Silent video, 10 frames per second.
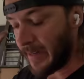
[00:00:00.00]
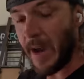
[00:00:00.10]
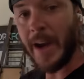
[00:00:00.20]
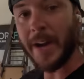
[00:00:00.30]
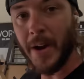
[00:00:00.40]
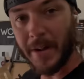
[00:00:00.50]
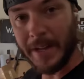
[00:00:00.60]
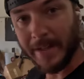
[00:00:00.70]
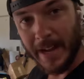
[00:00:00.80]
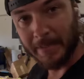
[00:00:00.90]
Now I'd already
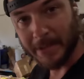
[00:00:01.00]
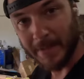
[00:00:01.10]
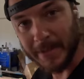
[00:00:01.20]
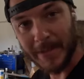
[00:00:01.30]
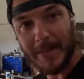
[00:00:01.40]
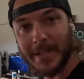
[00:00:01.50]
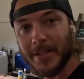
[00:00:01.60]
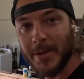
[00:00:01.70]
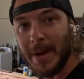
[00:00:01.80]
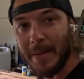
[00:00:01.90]
clamped up this piece of
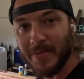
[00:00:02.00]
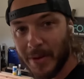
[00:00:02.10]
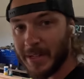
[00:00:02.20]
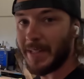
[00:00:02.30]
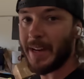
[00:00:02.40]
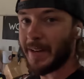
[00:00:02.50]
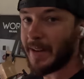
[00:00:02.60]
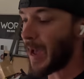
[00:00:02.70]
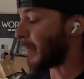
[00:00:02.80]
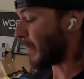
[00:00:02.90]
2 by before I decided to
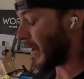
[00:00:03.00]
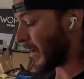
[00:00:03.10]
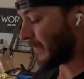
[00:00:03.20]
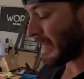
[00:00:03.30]
cap them off